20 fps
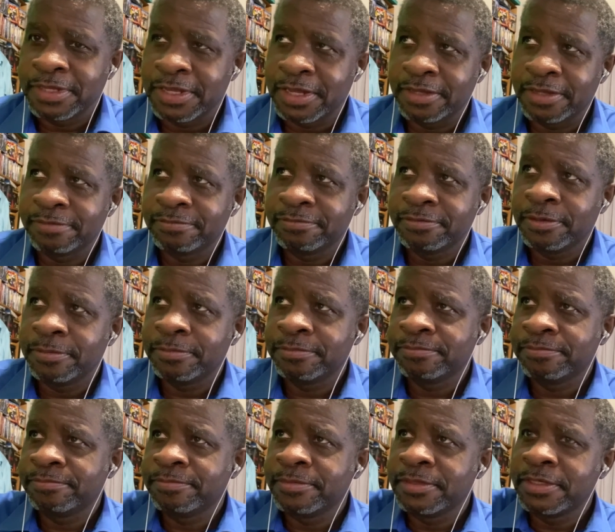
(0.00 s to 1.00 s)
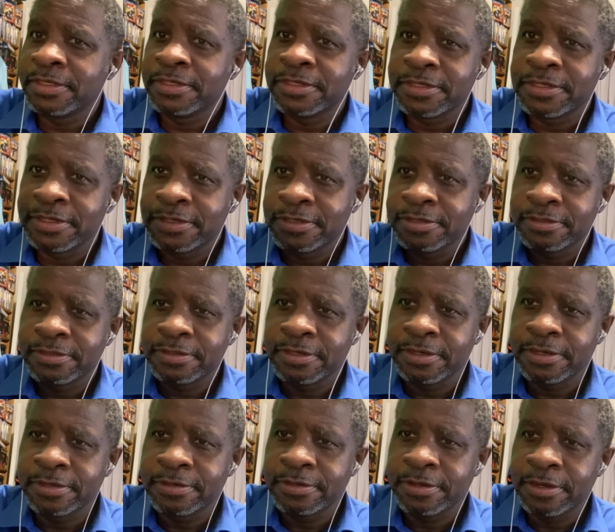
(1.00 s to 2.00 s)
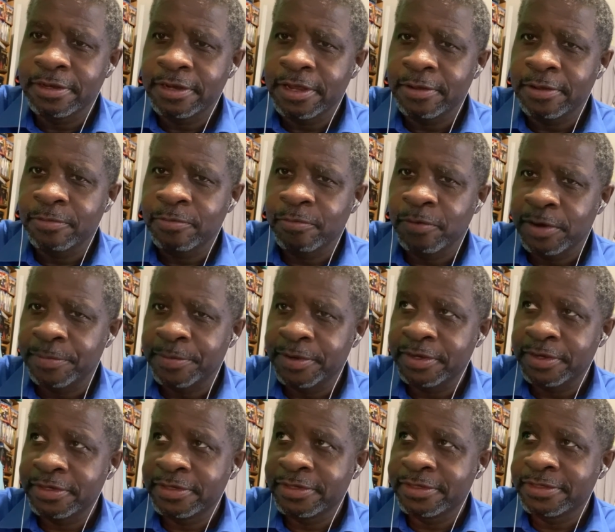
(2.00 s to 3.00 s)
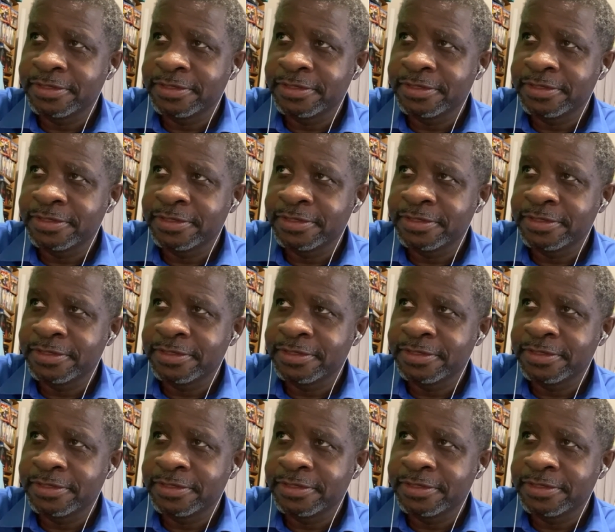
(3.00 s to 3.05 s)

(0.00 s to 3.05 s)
No. So, no, wait a minute.